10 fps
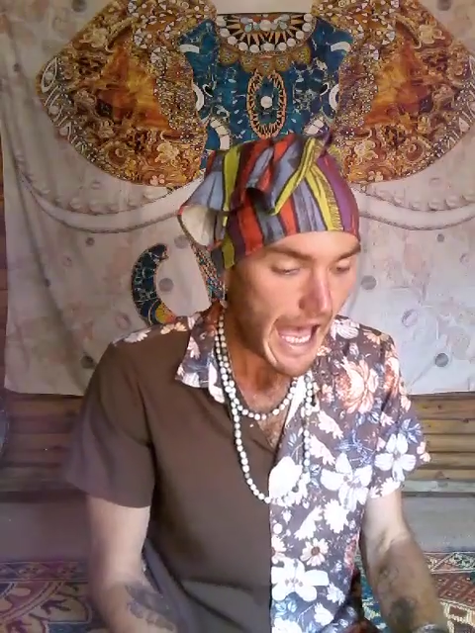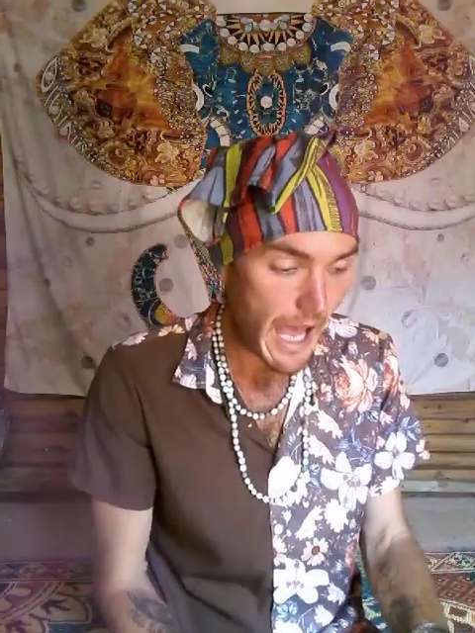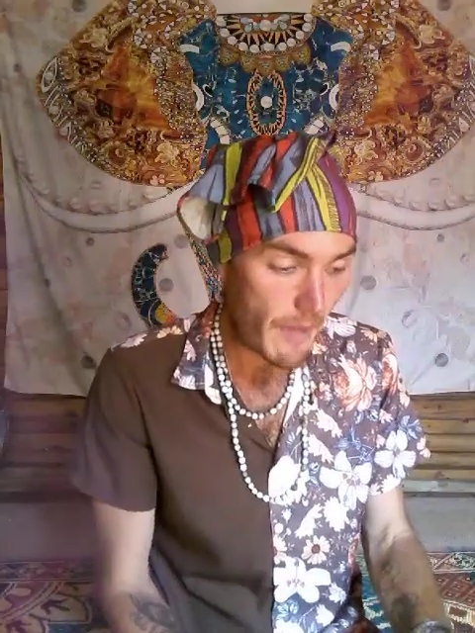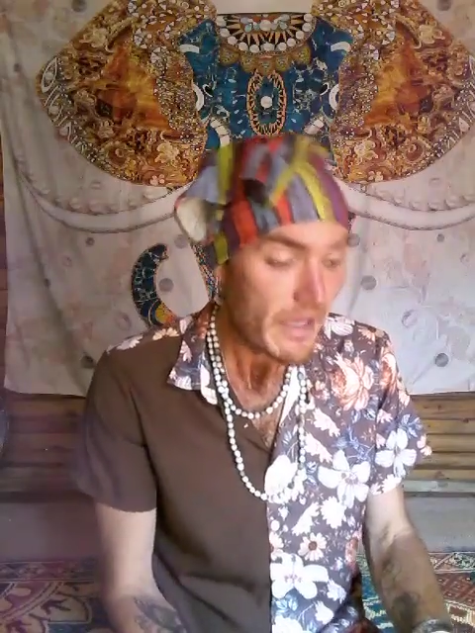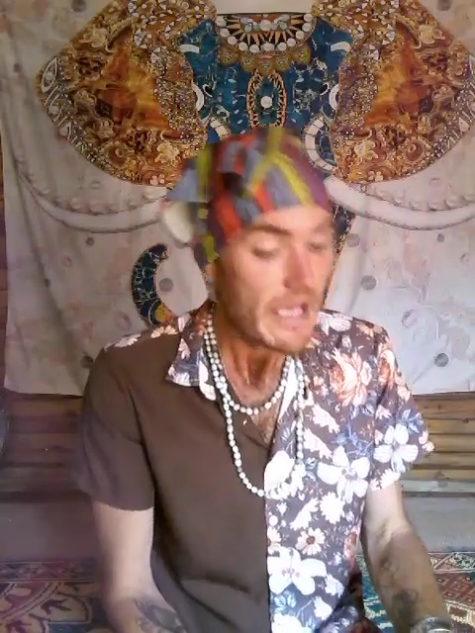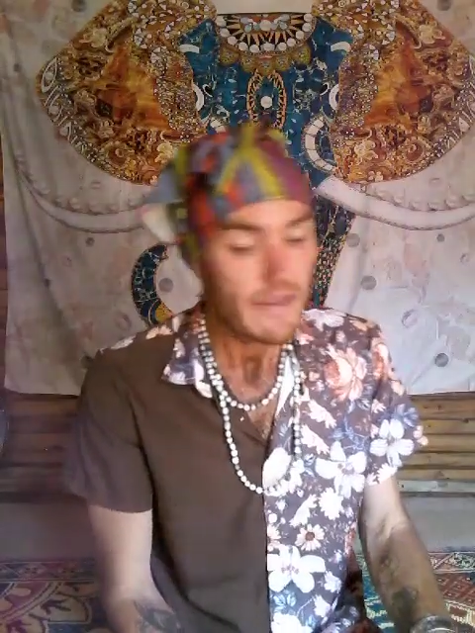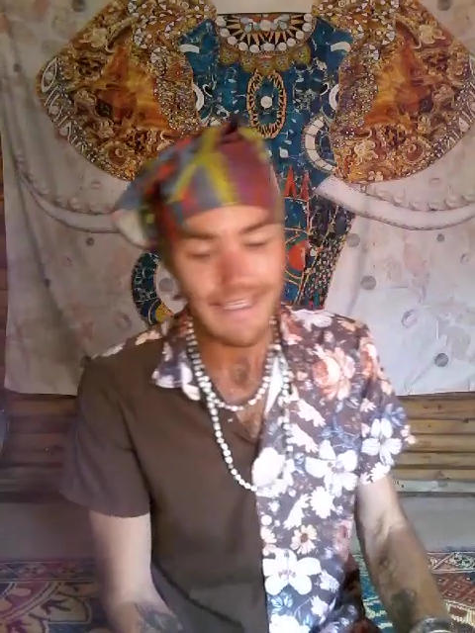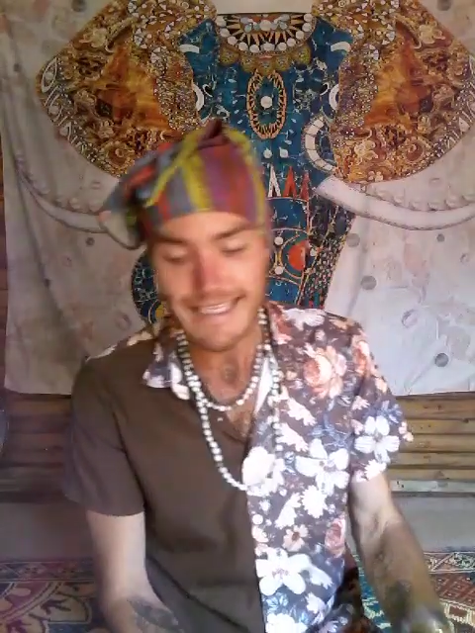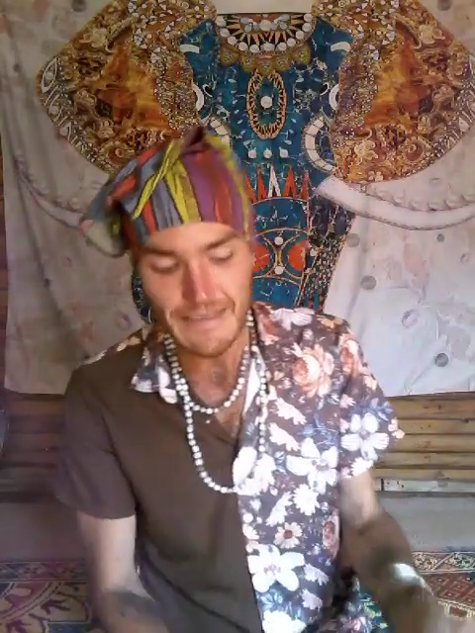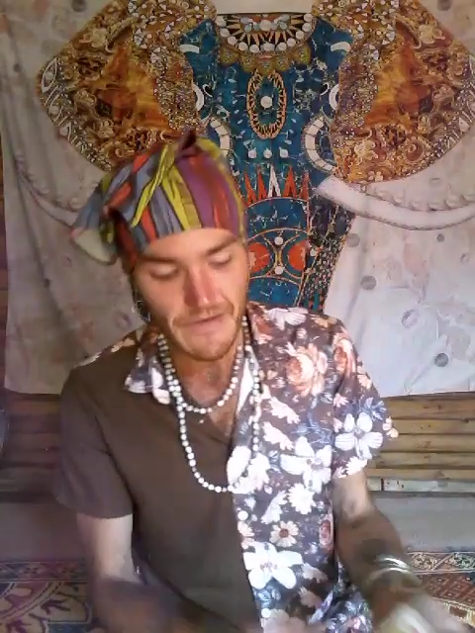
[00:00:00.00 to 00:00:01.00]
um,
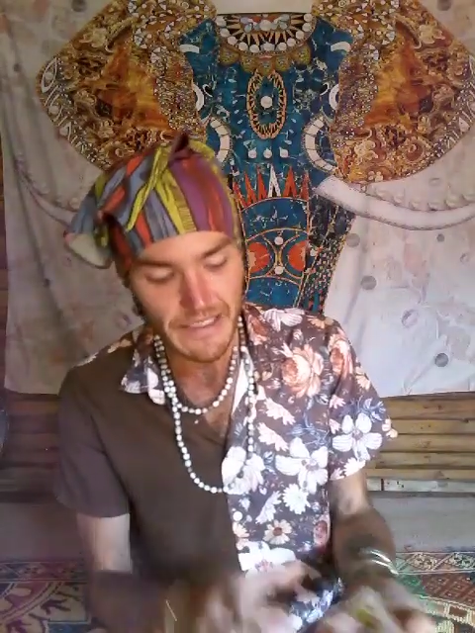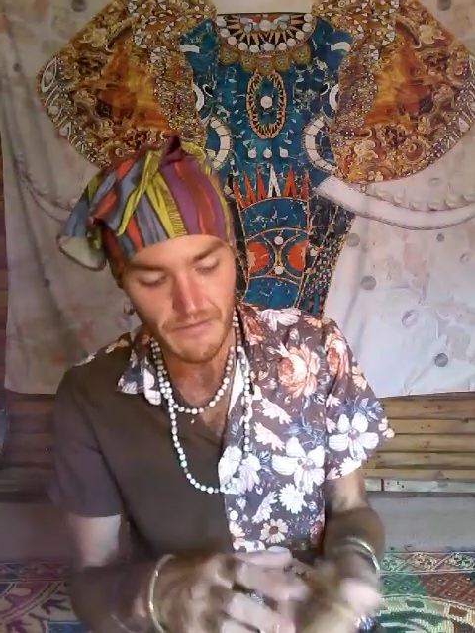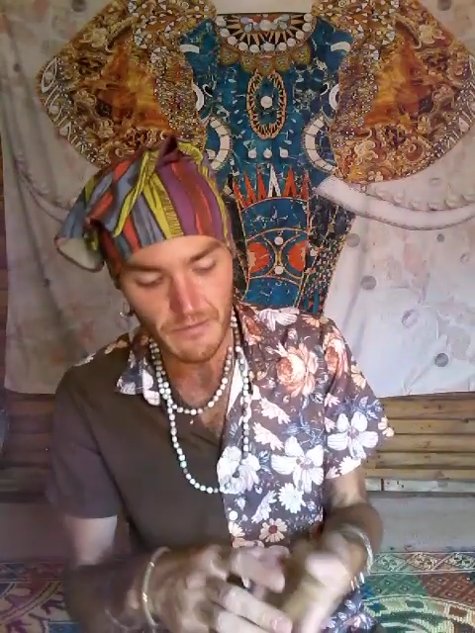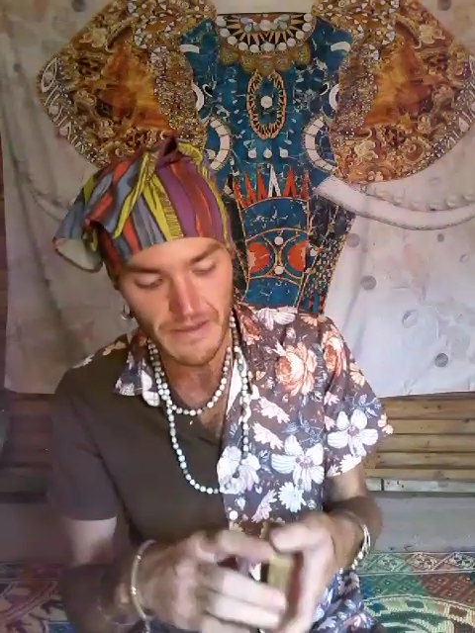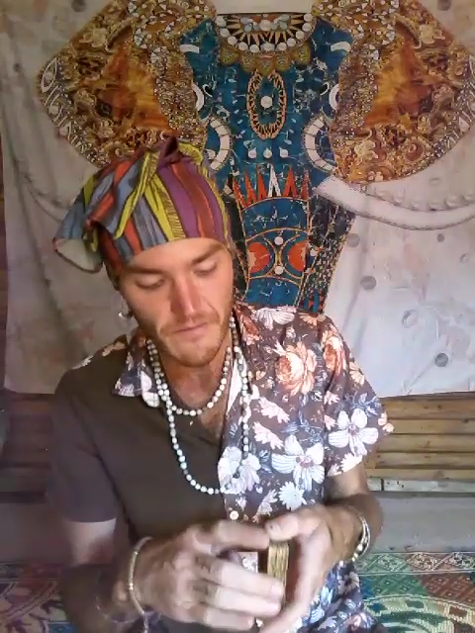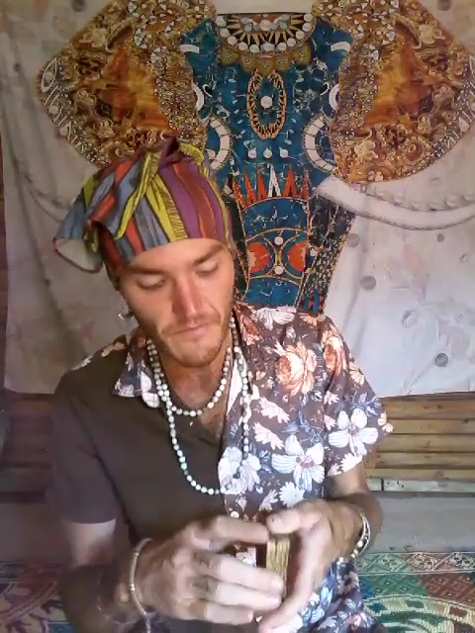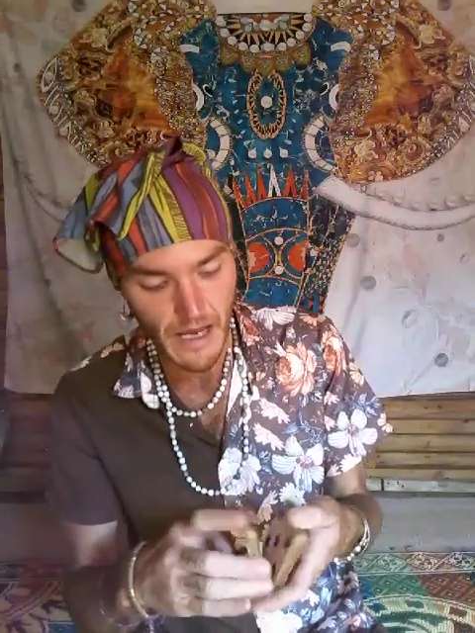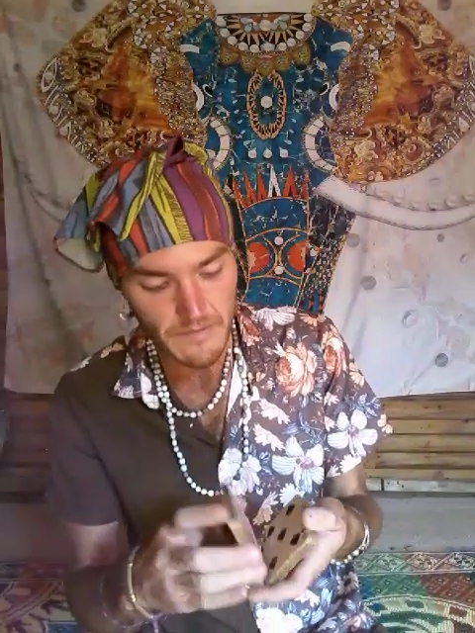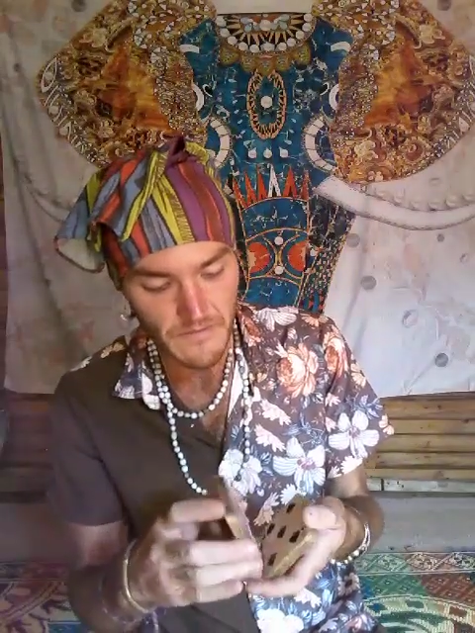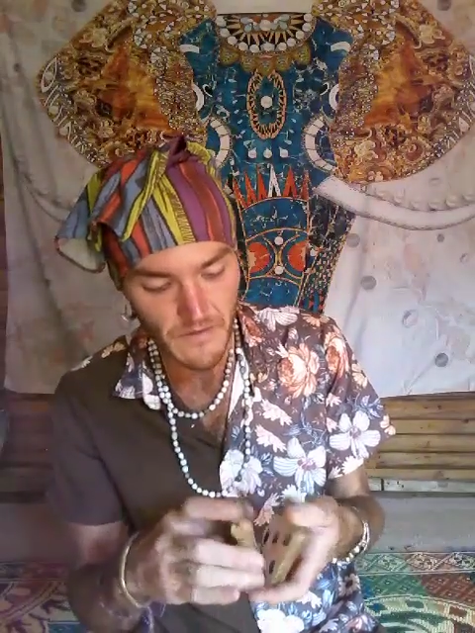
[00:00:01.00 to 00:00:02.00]
this is even giving me the
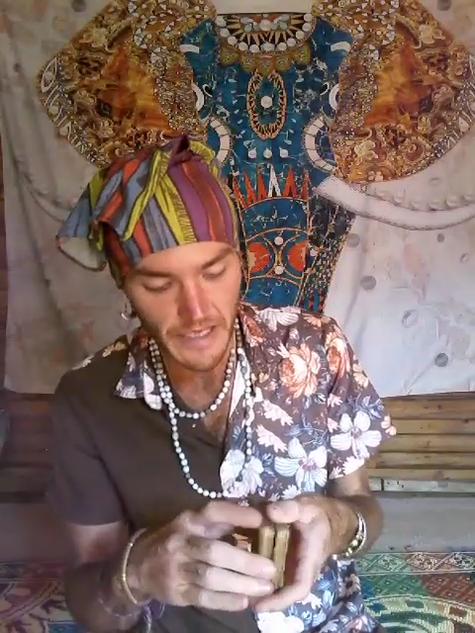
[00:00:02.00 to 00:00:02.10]
vibes of